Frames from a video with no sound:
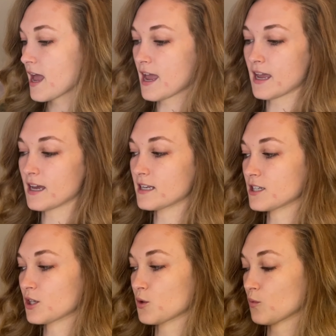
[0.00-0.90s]

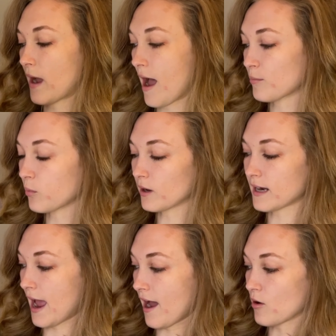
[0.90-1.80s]
and grab one
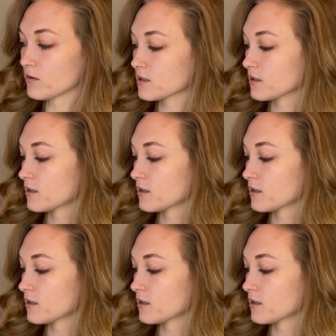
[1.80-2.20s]
out